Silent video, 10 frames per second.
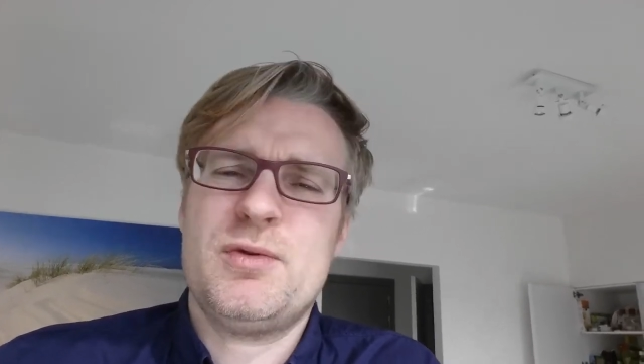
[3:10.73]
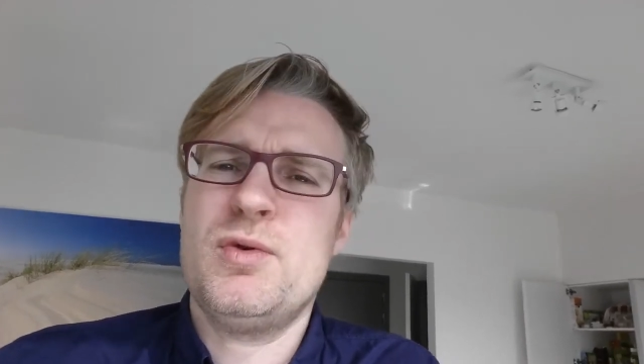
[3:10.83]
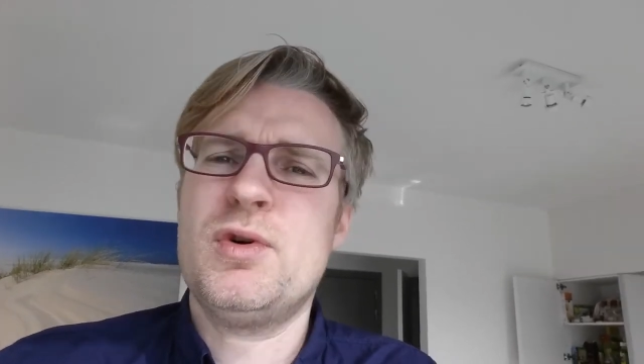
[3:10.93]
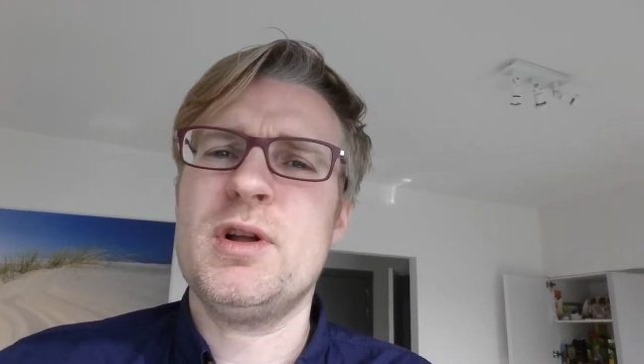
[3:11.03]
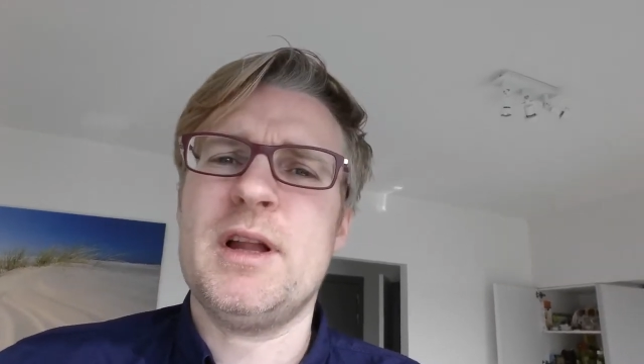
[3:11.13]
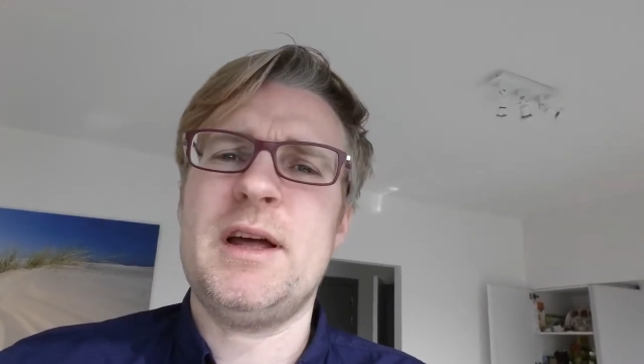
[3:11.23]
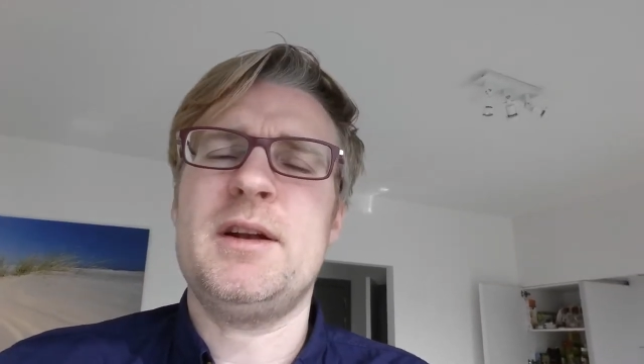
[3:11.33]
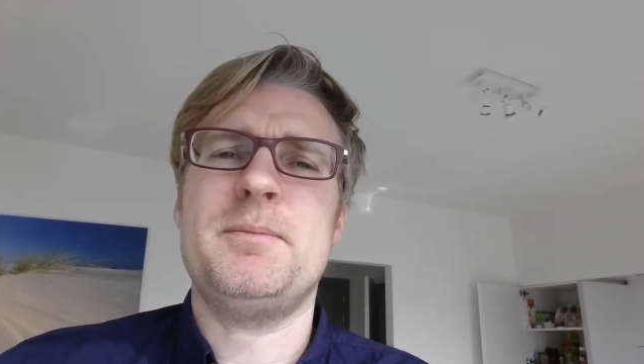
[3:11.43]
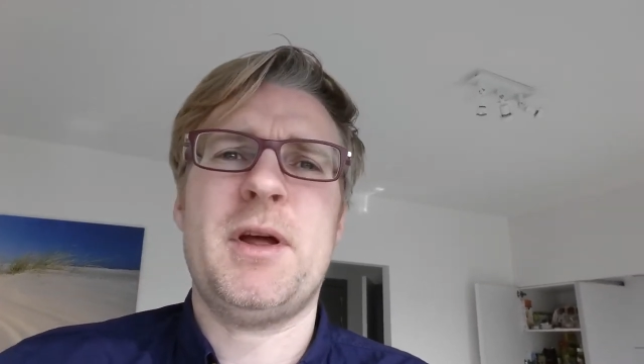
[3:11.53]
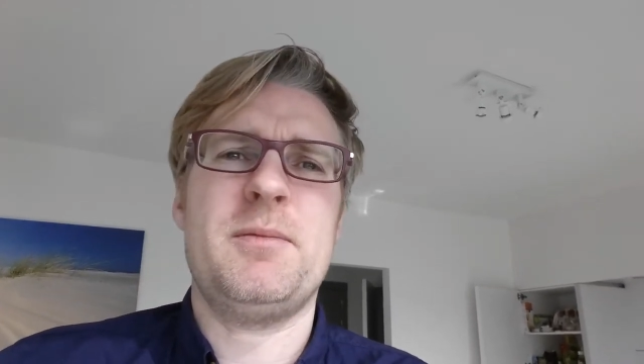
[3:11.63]
Google,
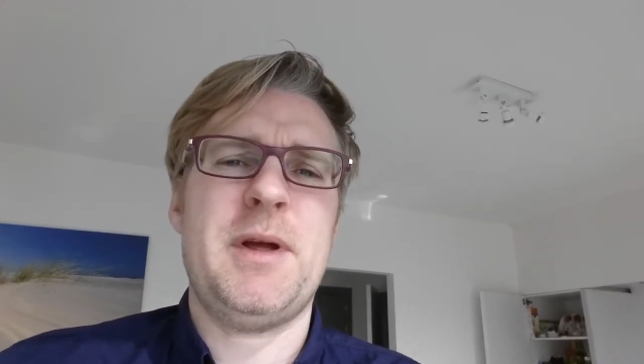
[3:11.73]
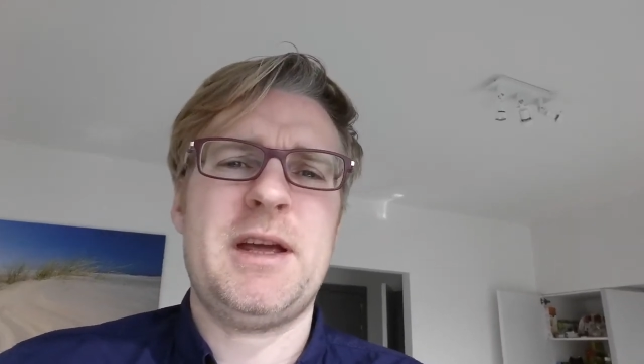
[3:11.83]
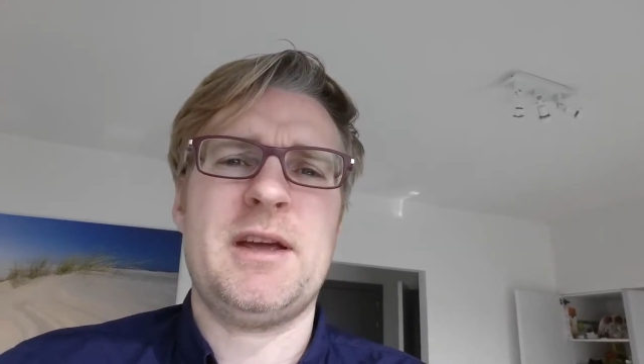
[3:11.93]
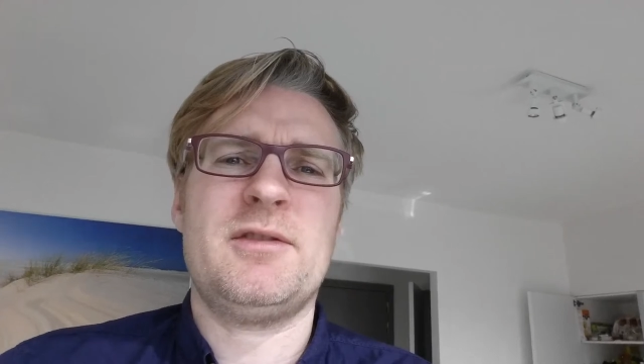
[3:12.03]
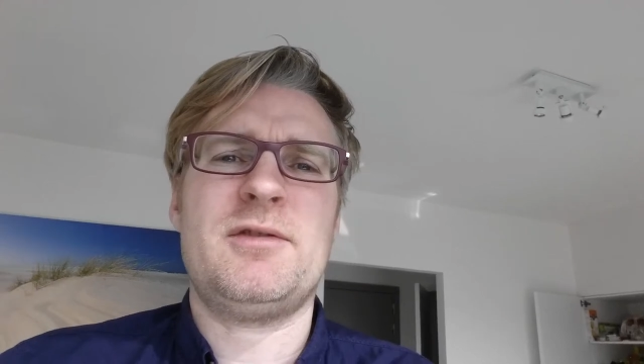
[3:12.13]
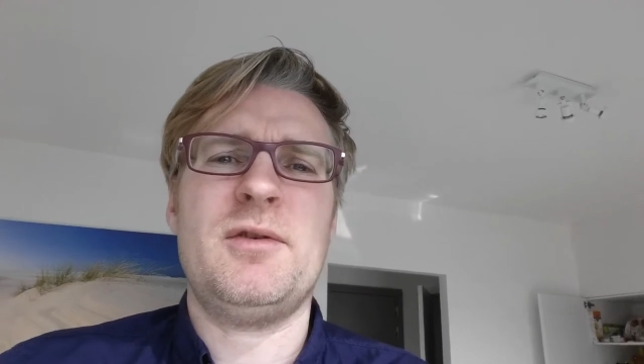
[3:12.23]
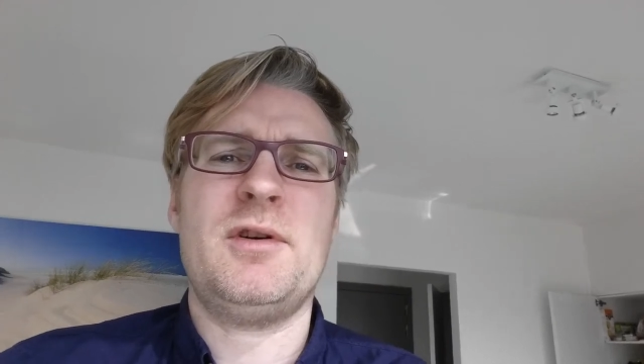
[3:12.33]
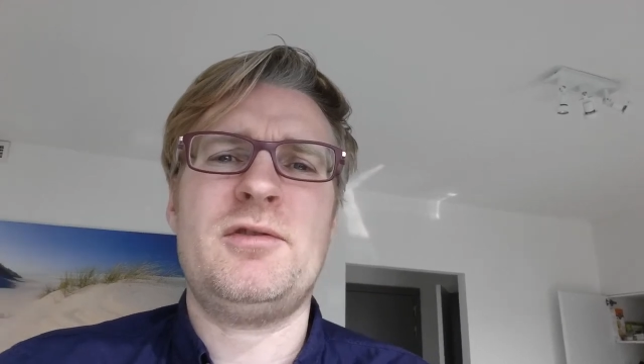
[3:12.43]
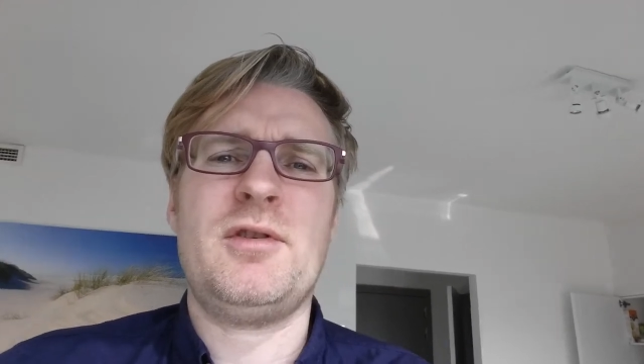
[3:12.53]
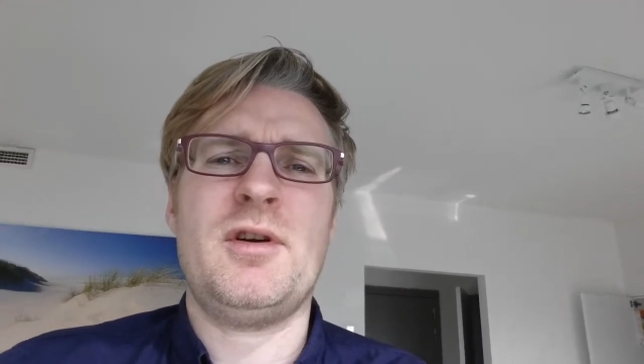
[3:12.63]
making
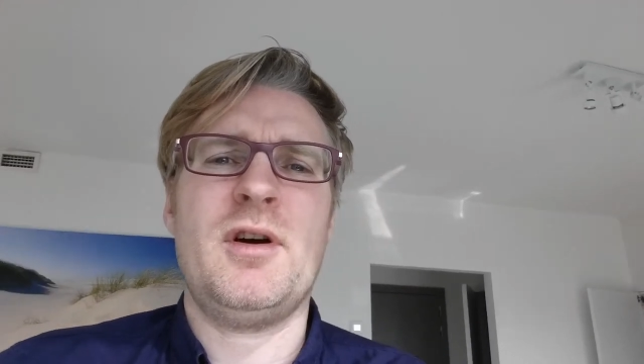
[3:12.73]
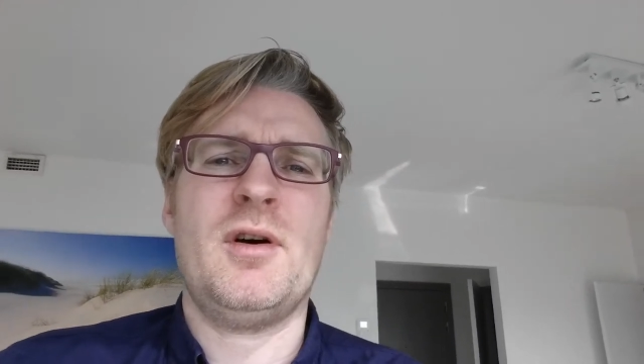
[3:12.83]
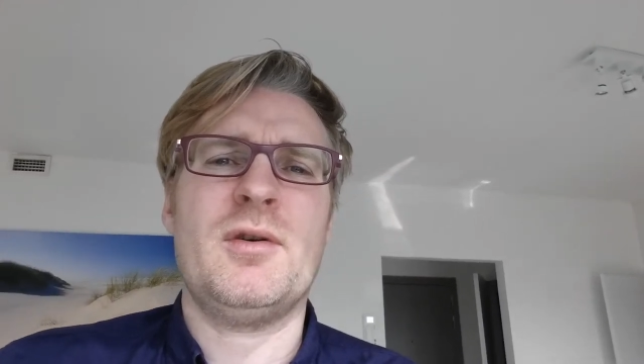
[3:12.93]
search uh,